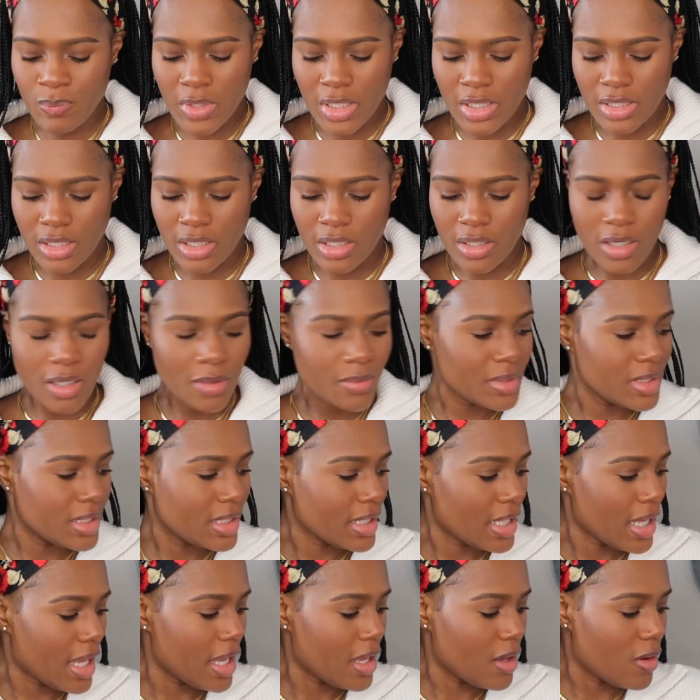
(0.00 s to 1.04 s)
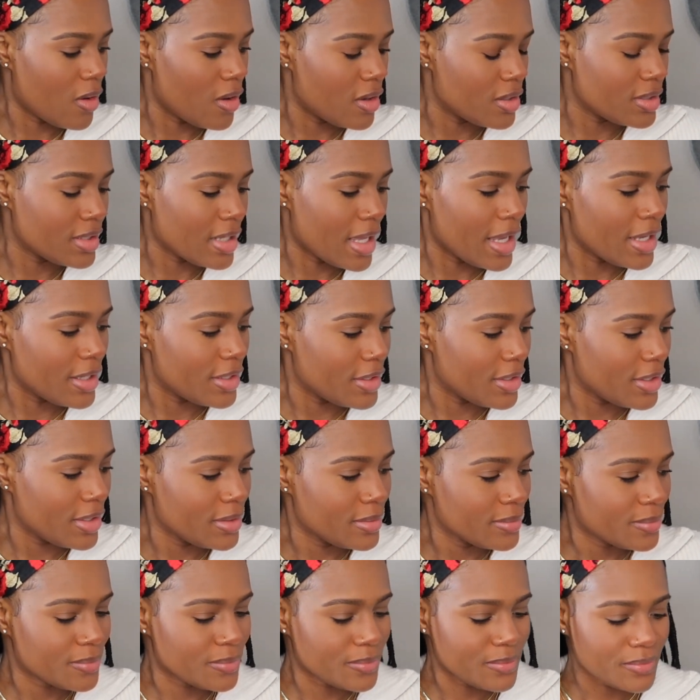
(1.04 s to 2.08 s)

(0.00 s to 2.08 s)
the Urban Decay All Nighter.